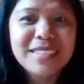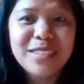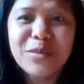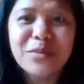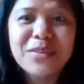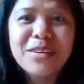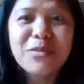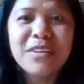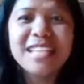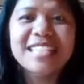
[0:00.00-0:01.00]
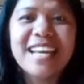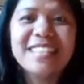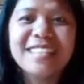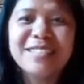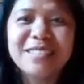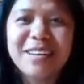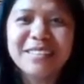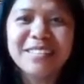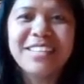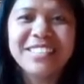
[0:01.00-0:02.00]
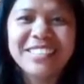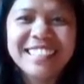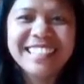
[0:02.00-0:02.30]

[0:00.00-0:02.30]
So we're excited to talk to you.